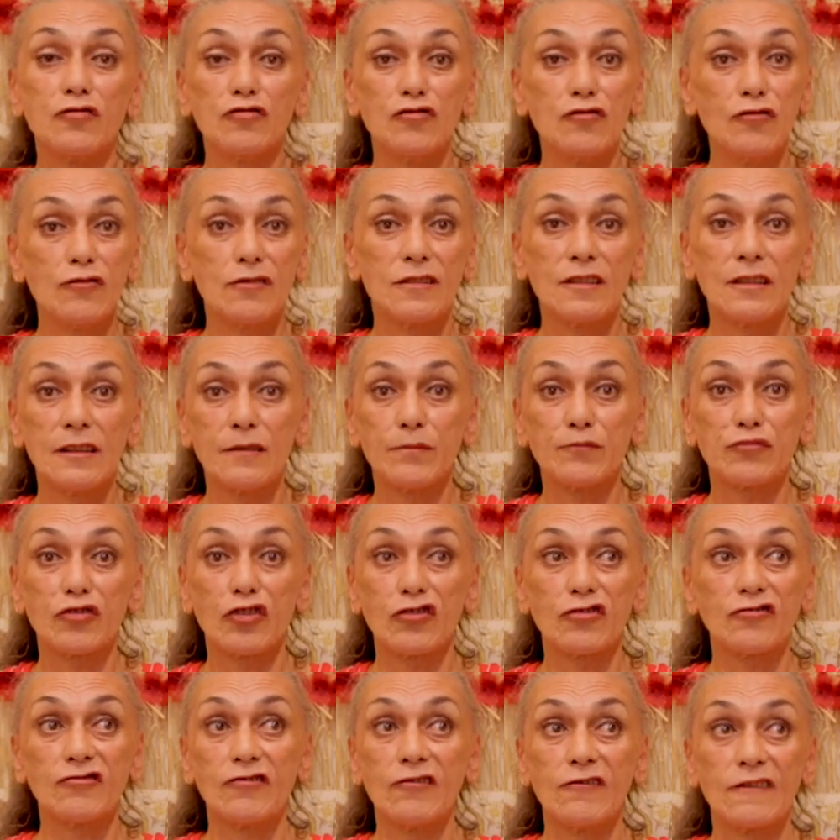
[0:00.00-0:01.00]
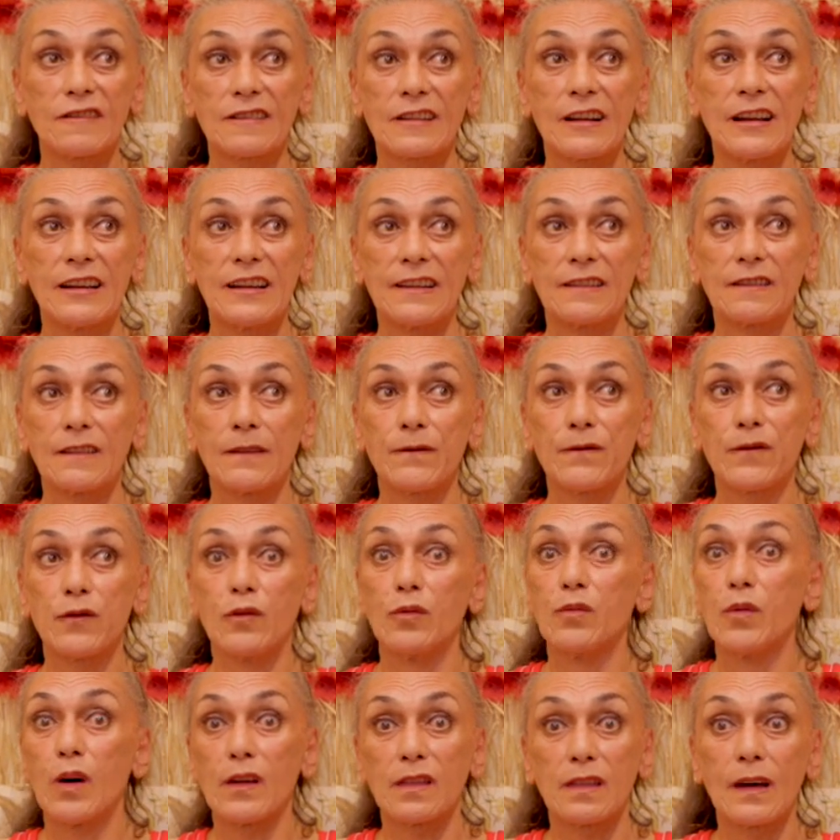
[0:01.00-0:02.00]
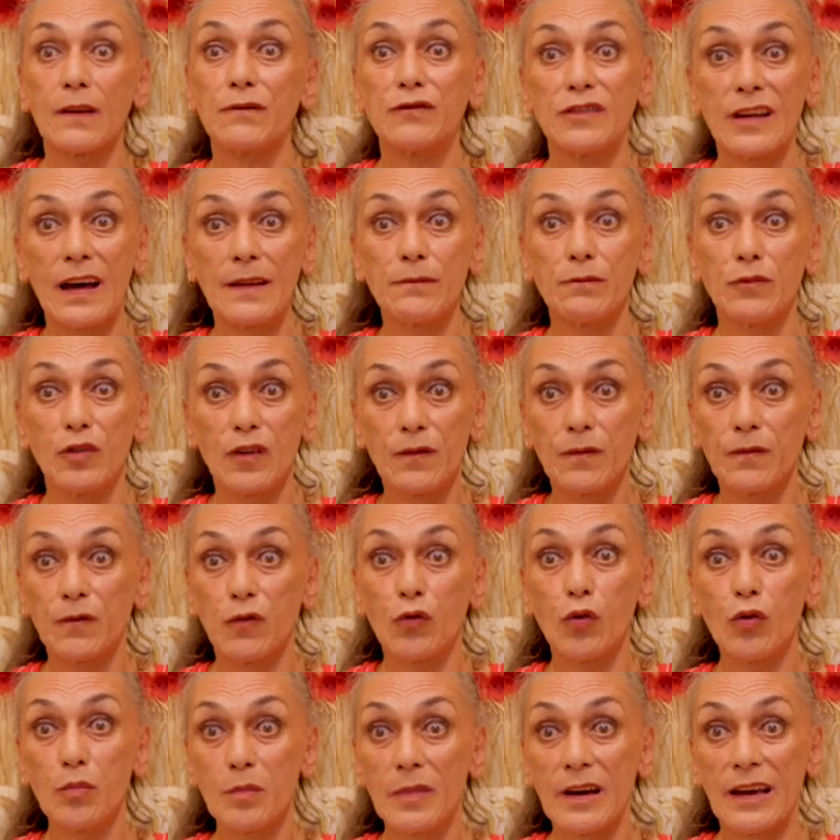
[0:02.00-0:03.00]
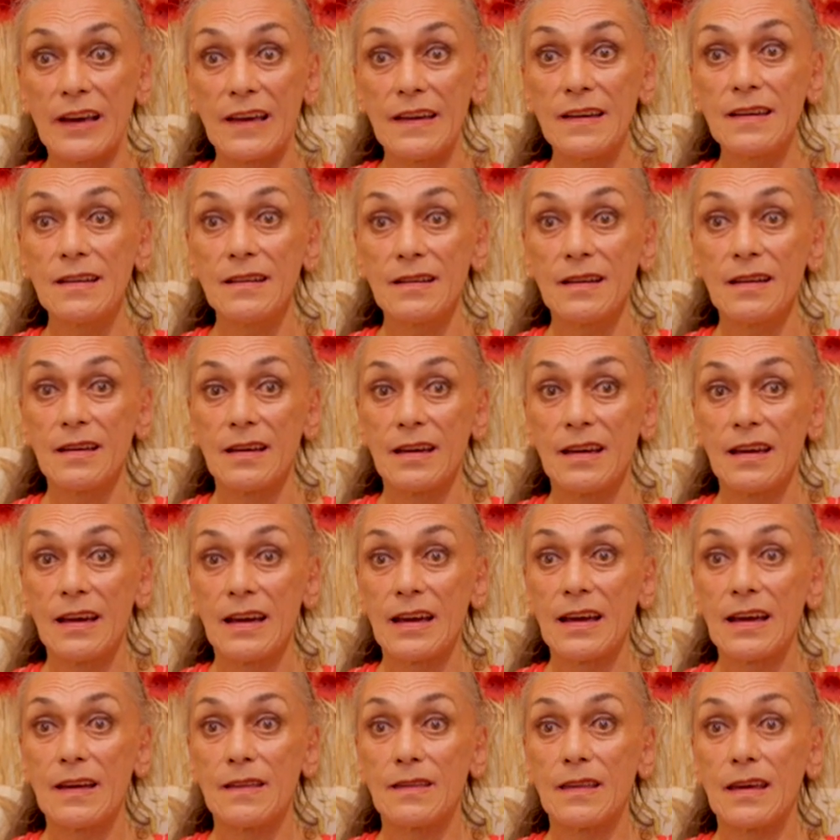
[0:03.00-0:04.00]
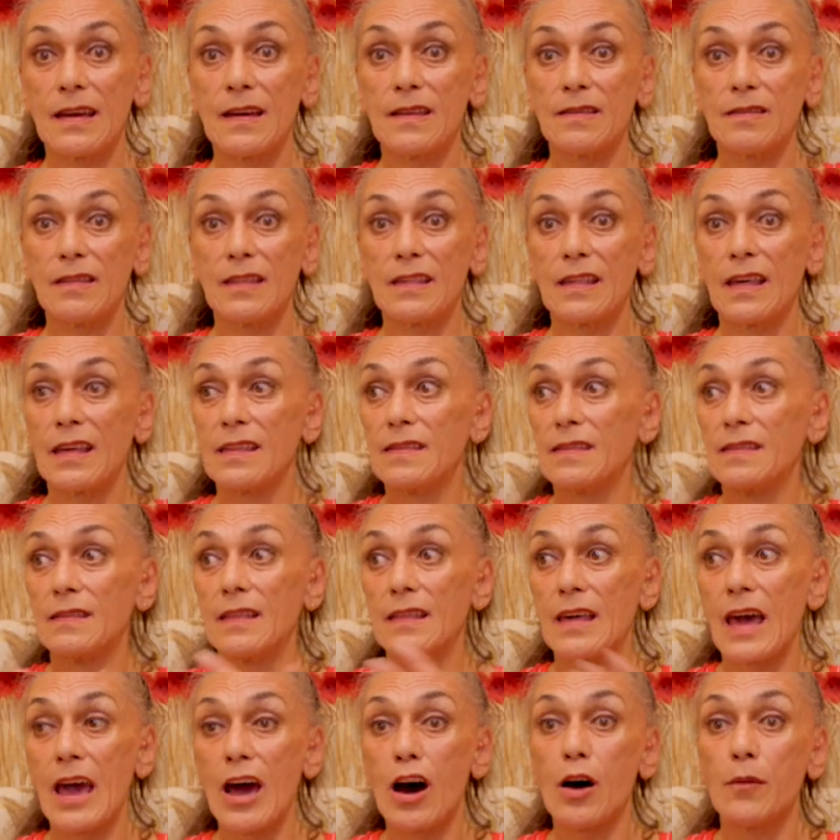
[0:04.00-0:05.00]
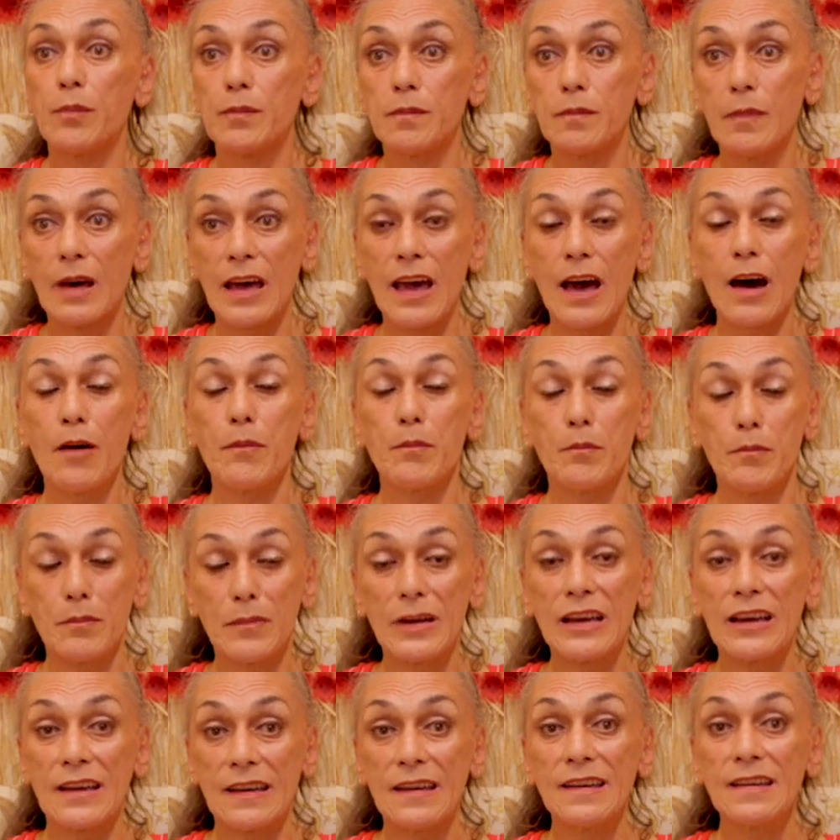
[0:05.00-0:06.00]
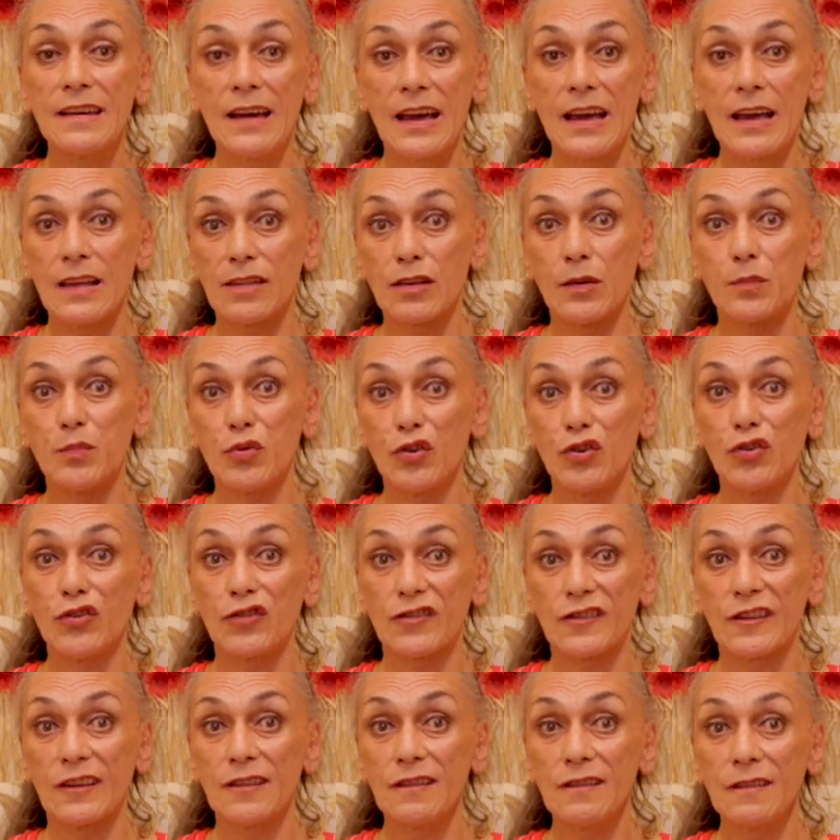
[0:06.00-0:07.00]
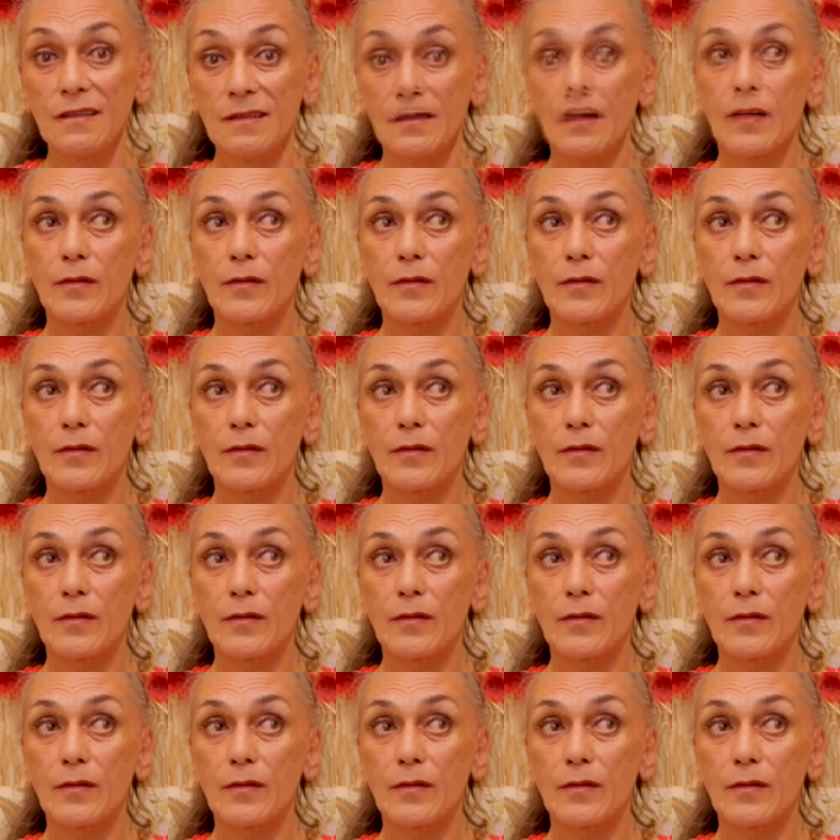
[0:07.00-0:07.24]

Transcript: New Zealand Prostitutes Collective for what they've done for me and help me as a person.